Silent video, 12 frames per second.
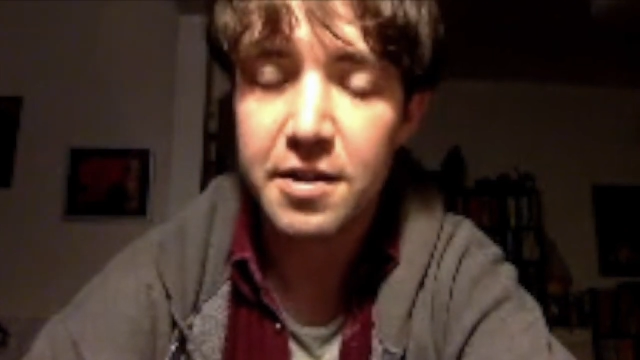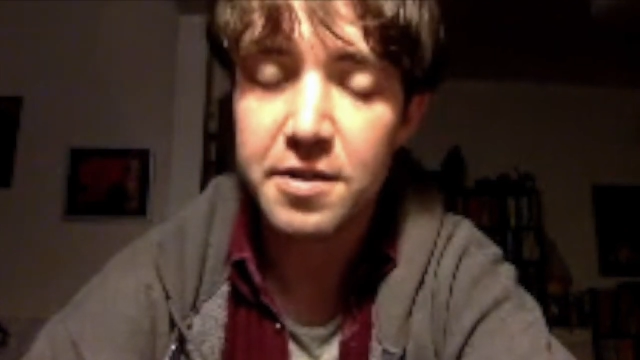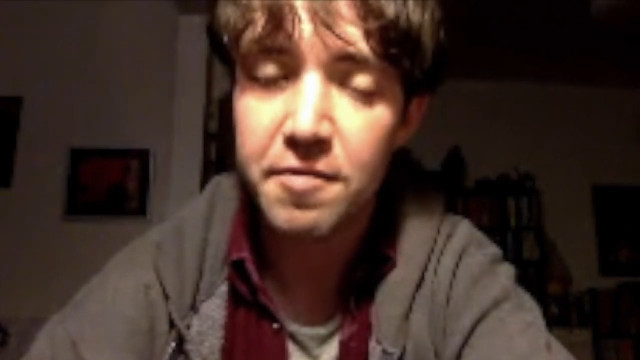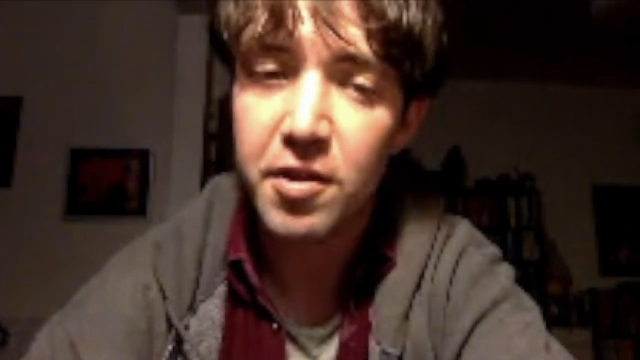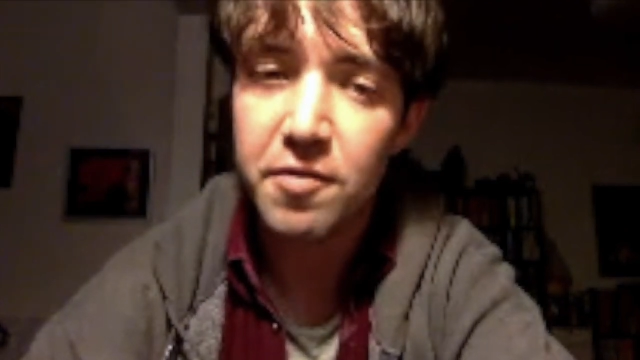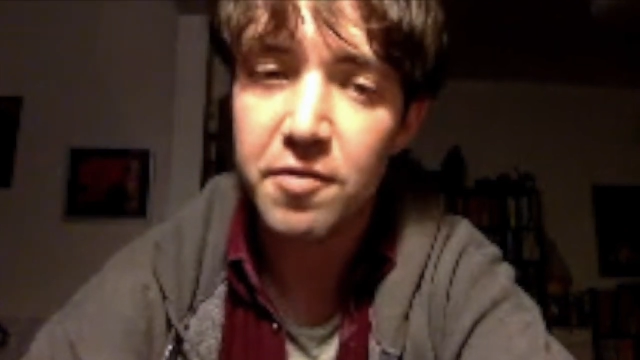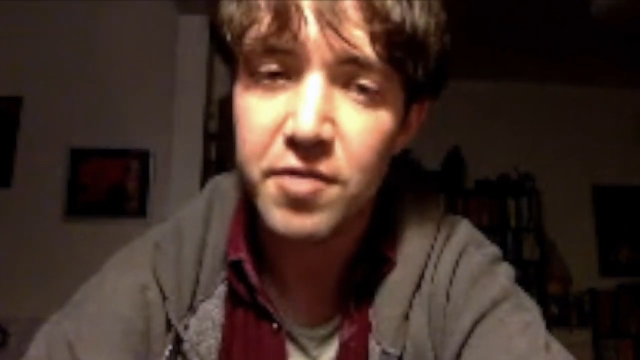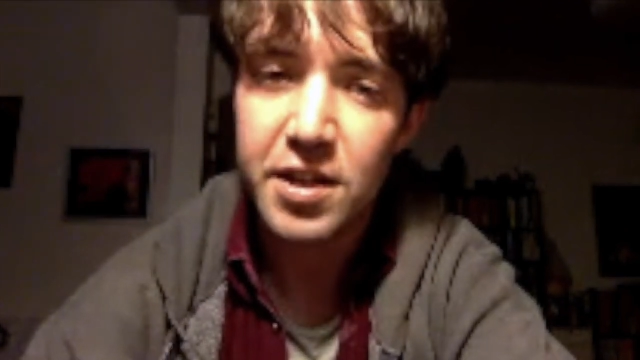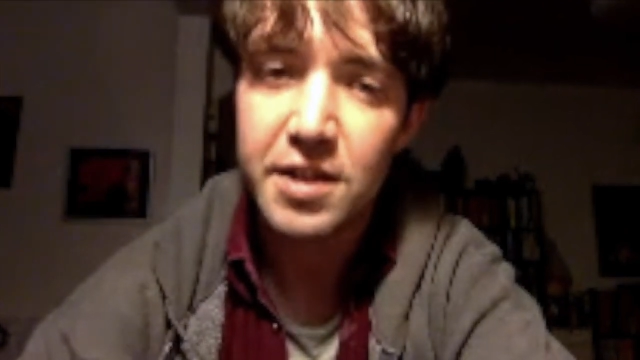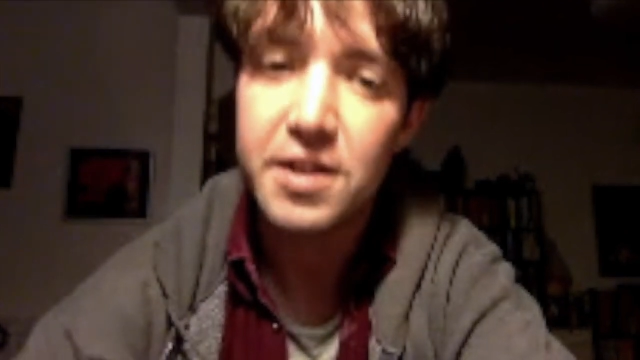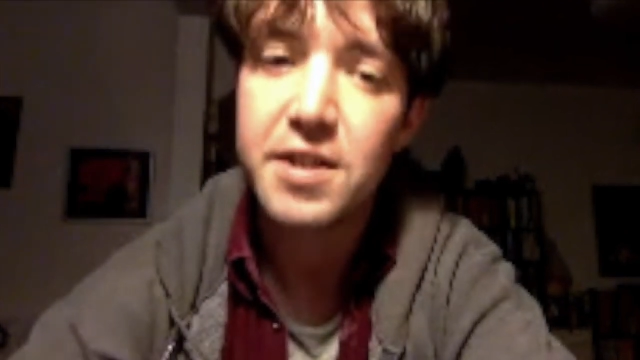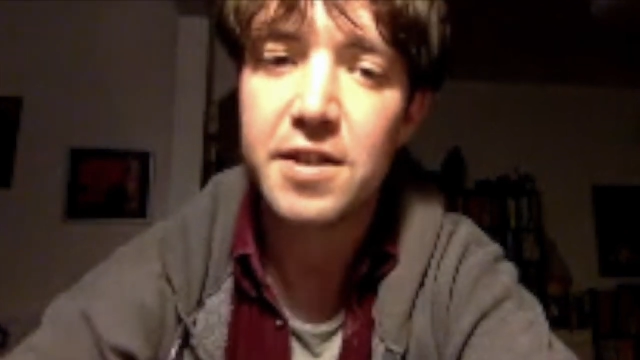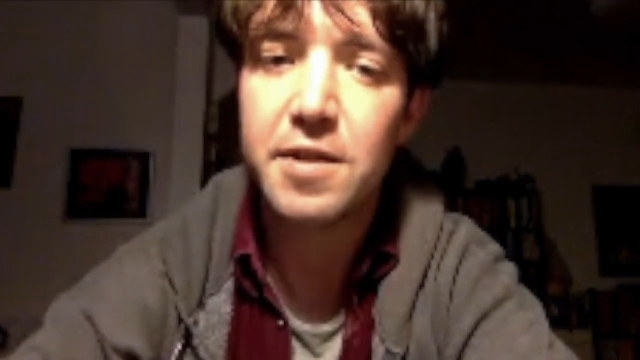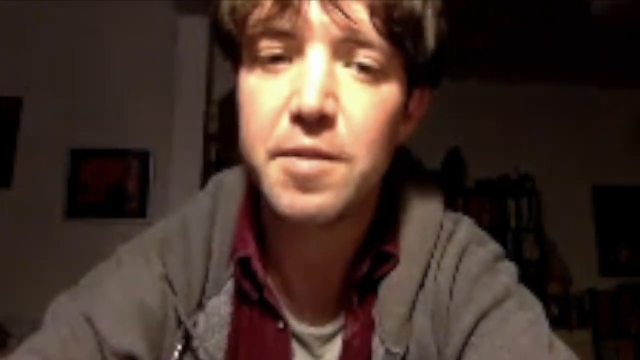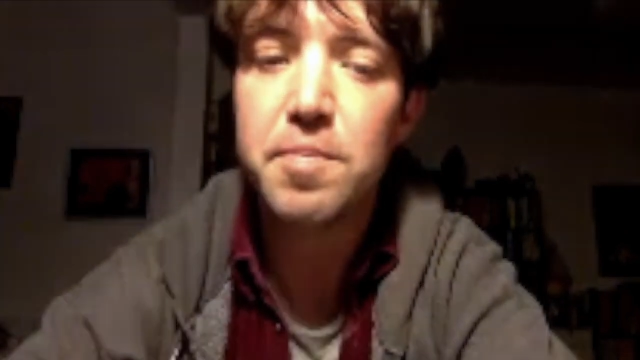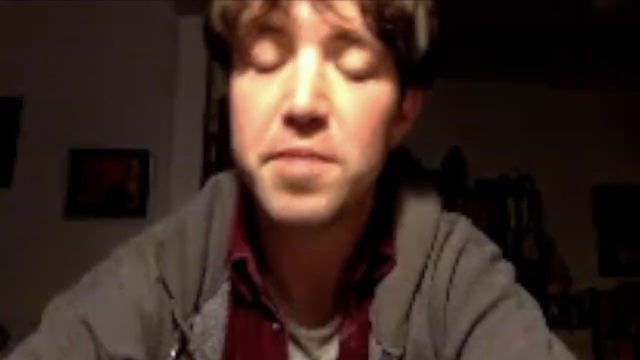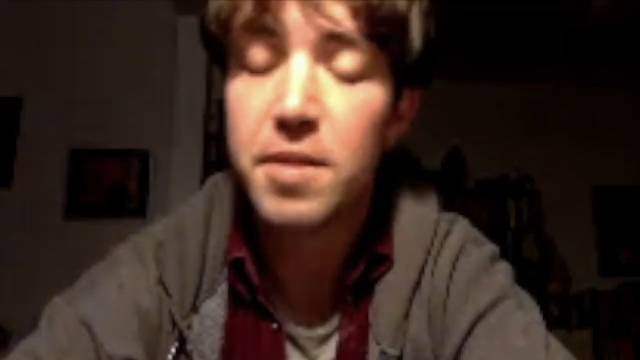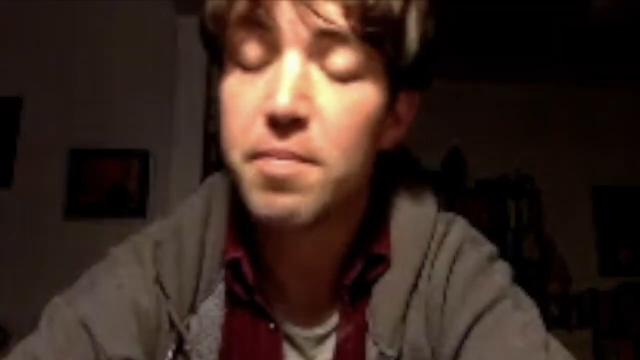has evolved
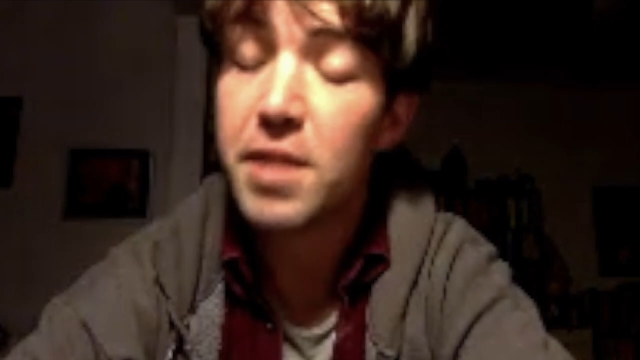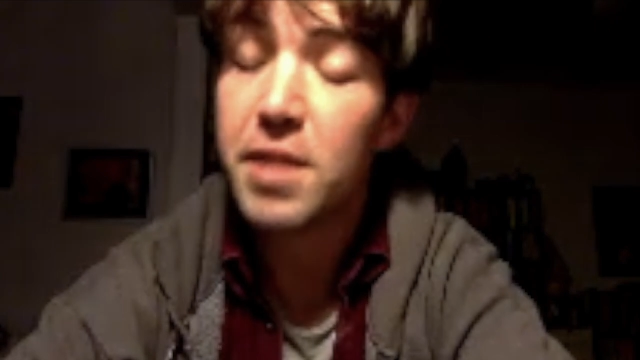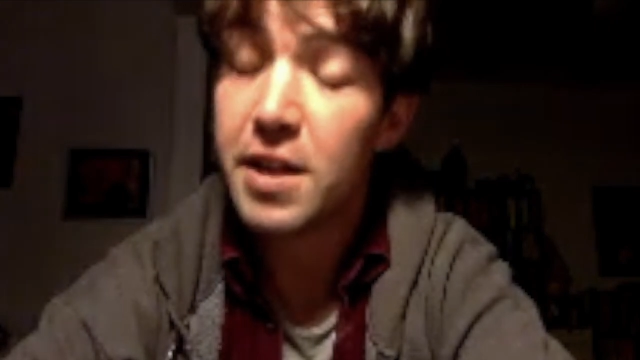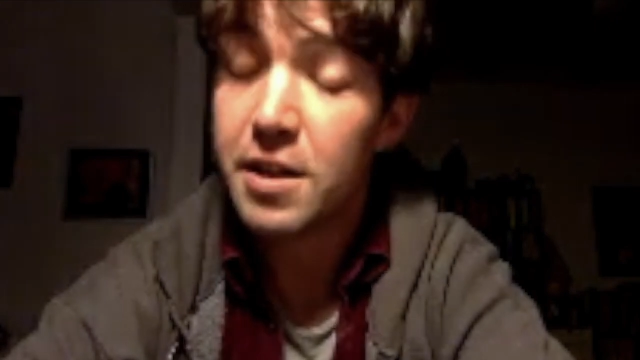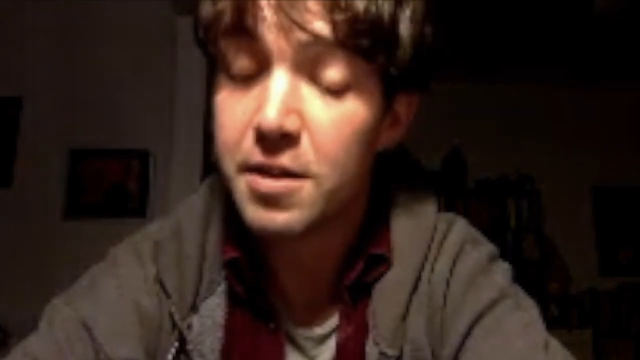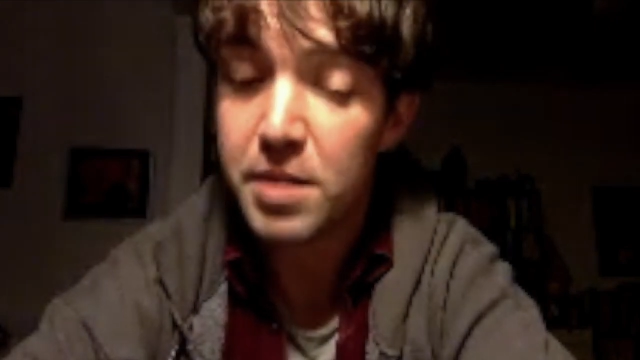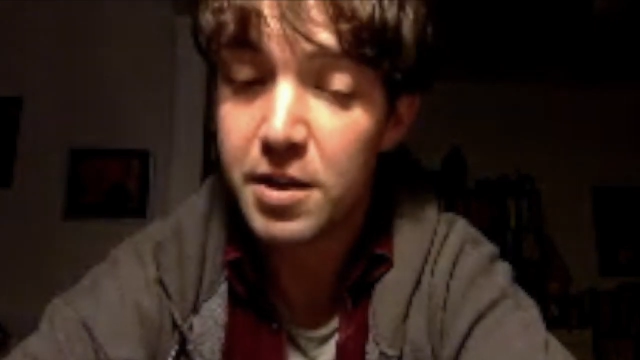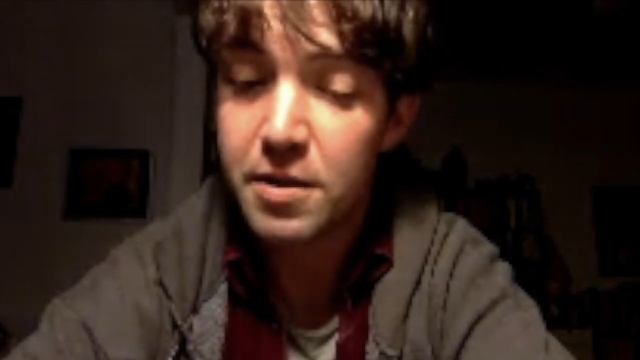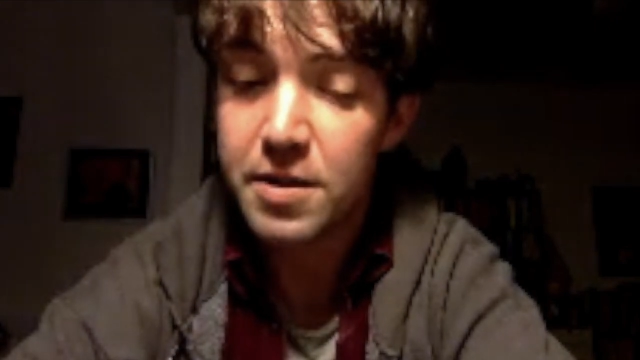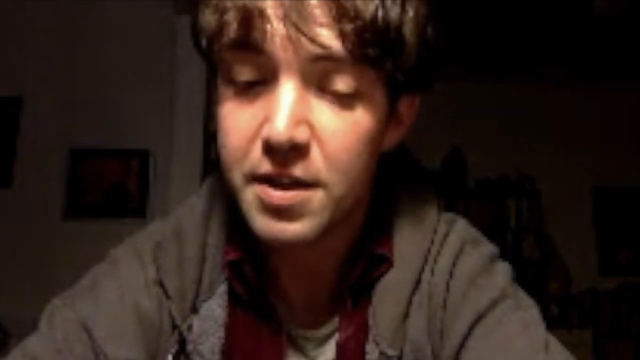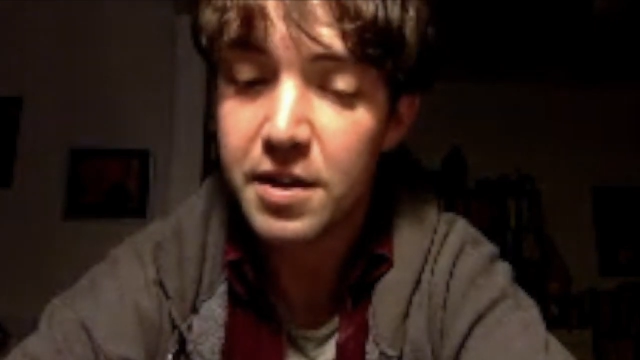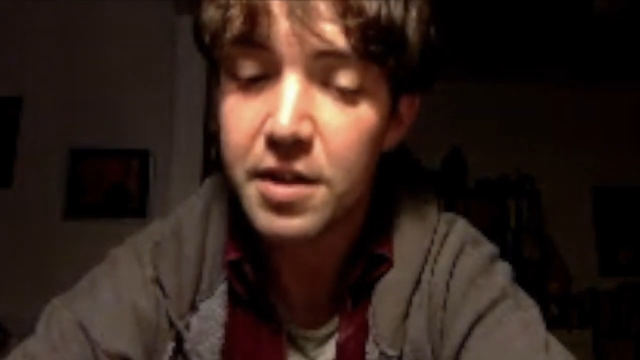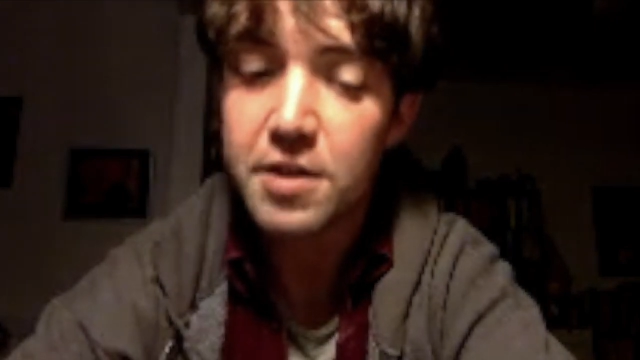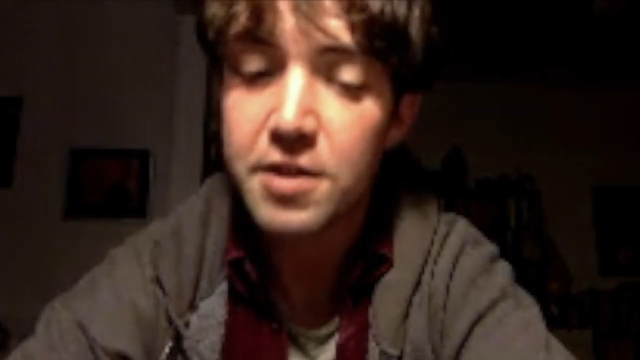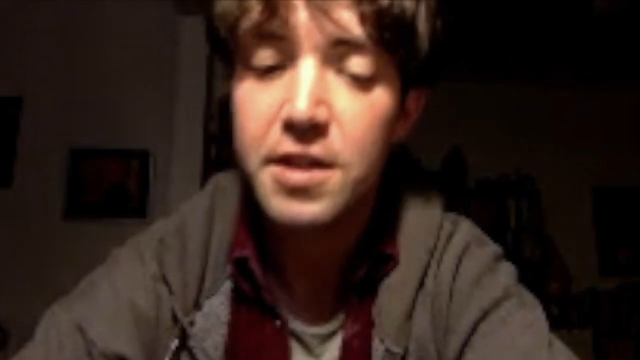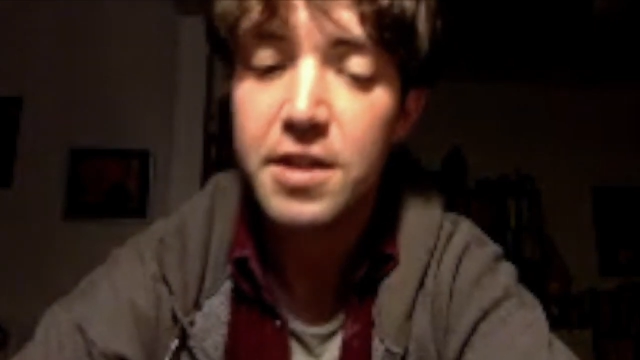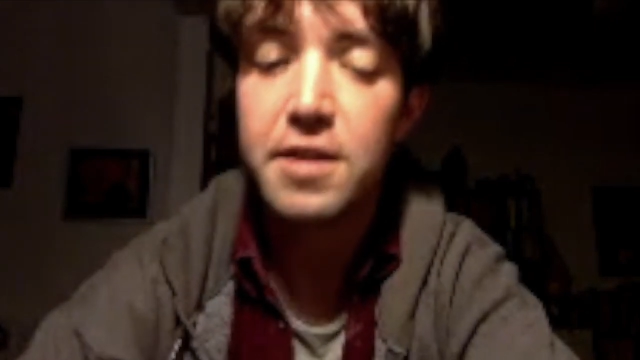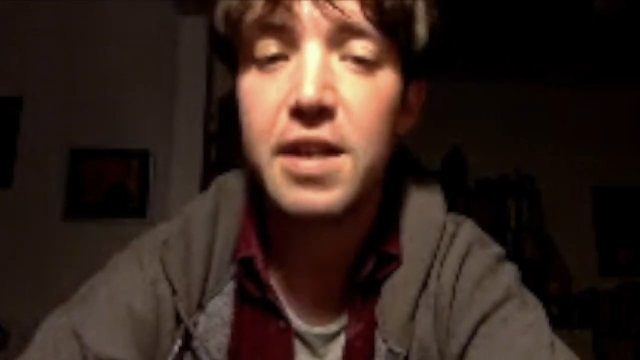into something that's been using
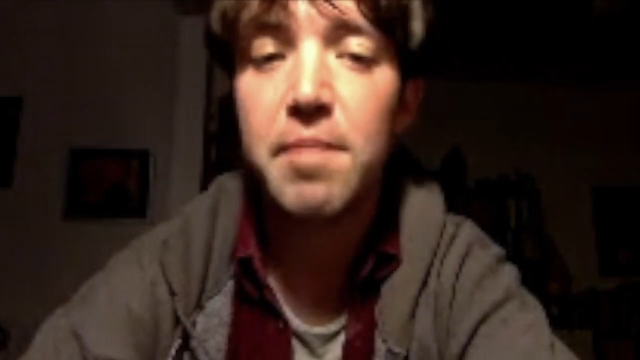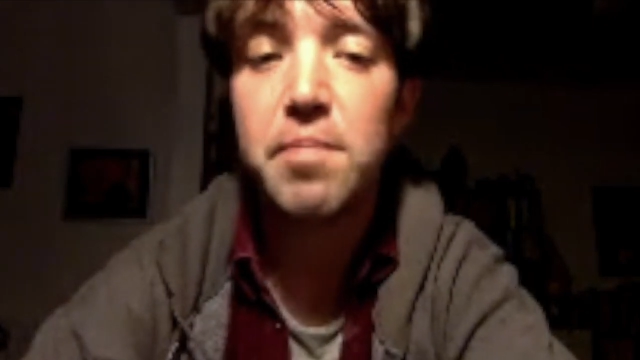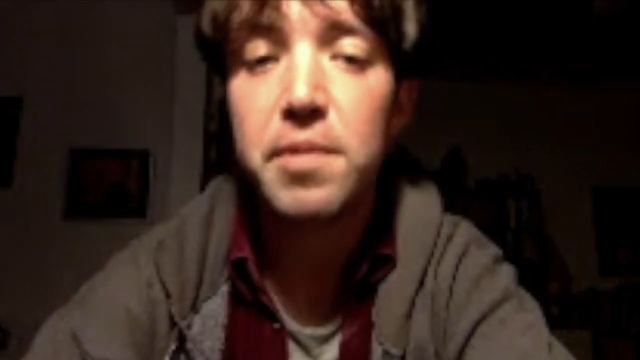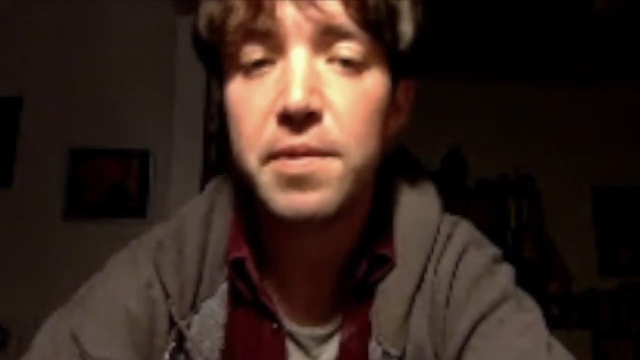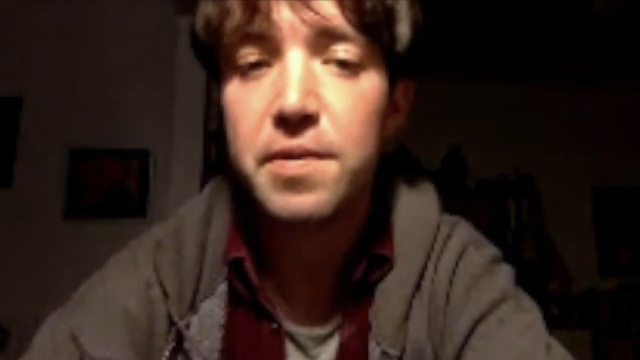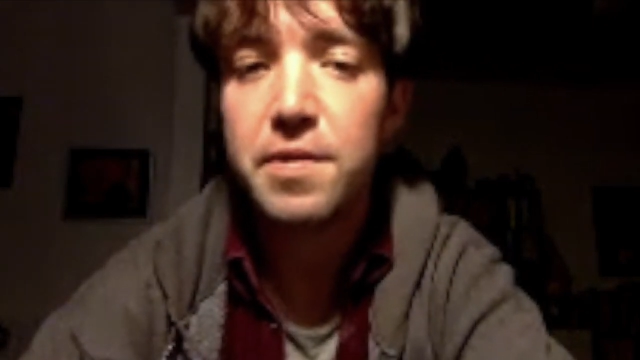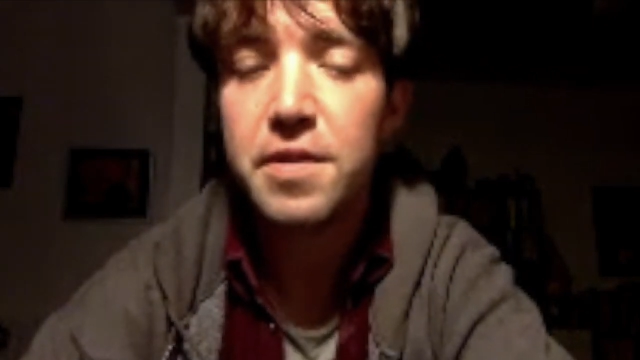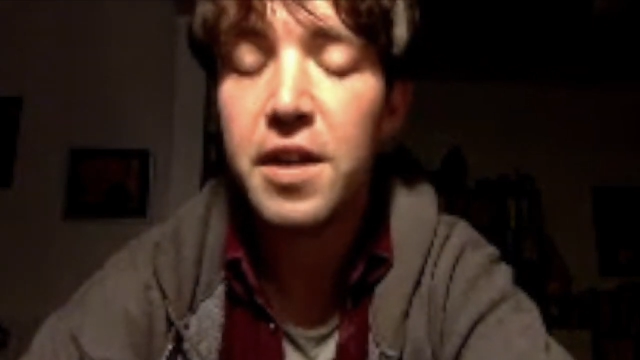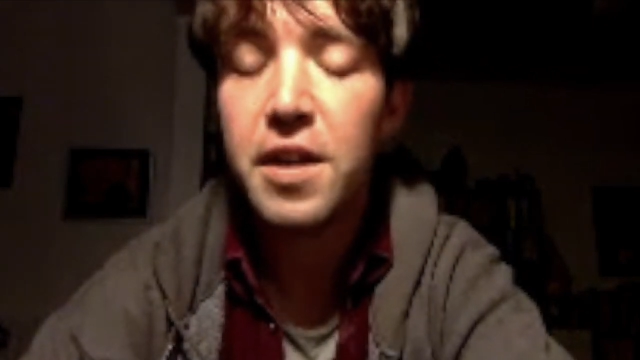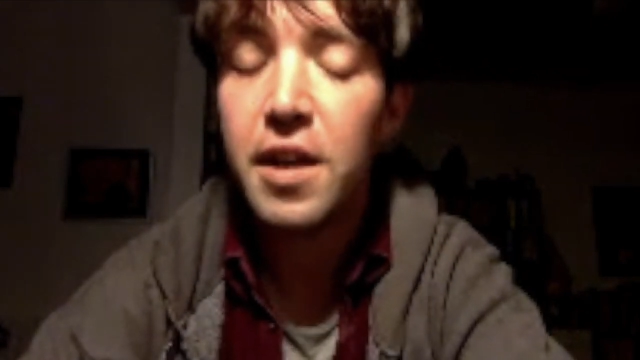largely samples